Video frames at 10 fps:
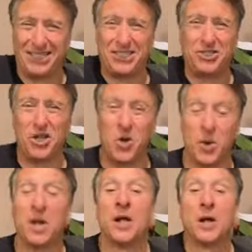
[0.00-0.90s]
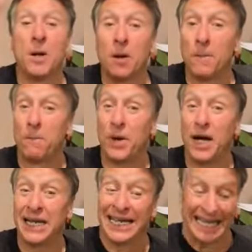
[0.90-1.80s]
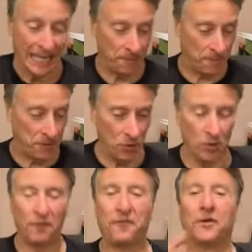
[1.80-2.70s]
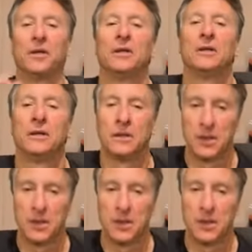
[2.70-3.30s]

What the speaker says: is he doing? But beautiful,